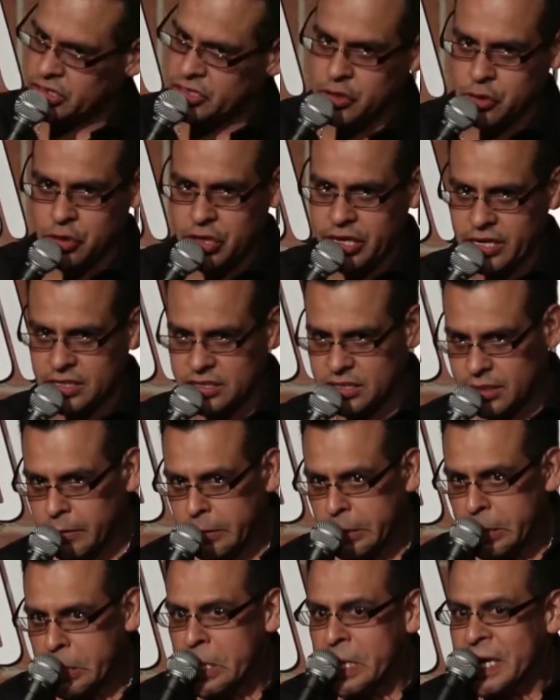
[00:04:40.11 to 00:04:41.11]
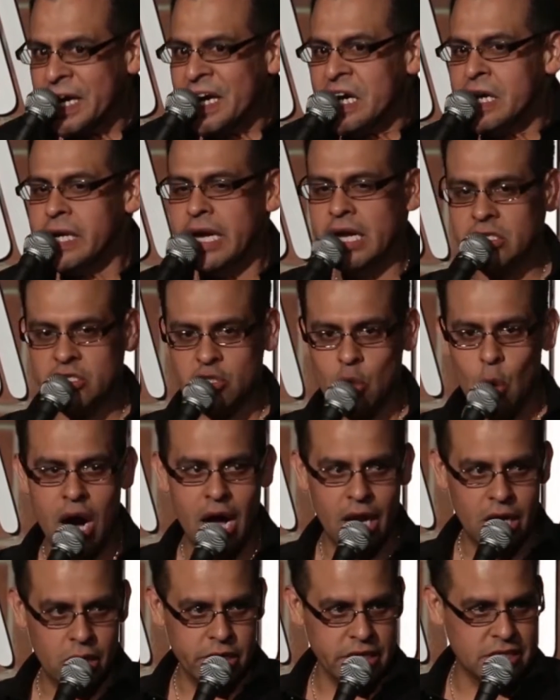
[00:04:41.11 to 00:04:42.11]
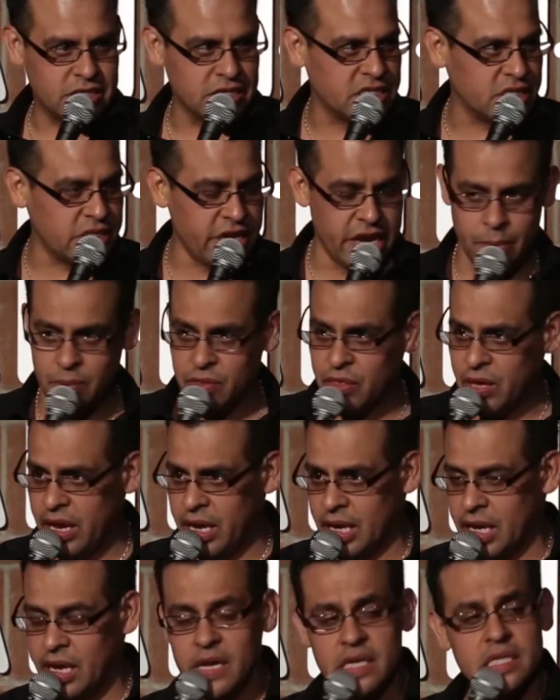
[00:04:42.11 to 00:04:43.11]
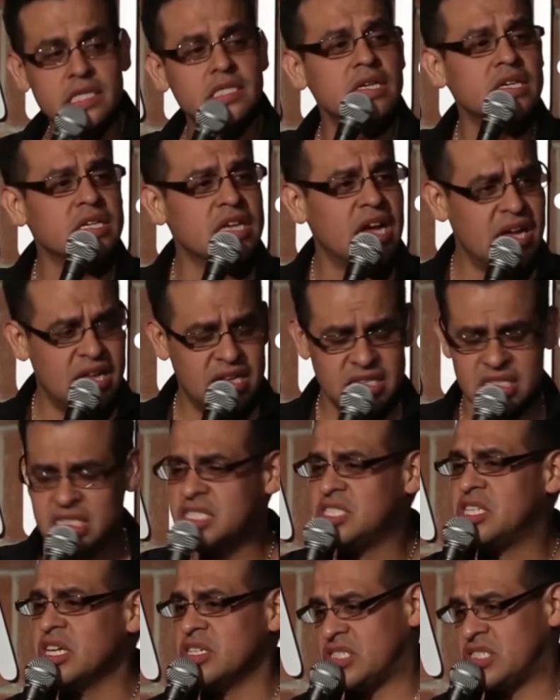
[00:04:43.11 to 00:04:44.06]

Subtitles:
just do this. And swallow. It's the same thing. It's